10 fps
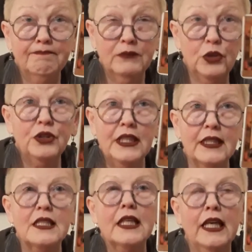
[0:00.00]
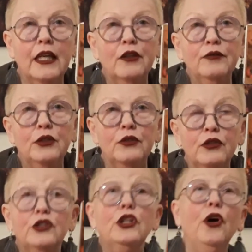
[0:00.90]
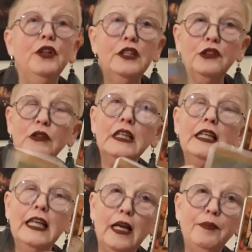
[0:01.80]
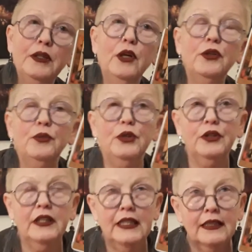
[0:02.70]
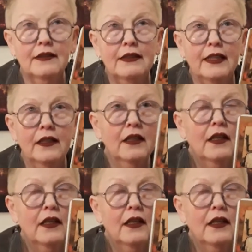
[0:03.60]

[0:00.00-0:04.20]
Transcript: who takes care of you so that you can get up and go to work the next day.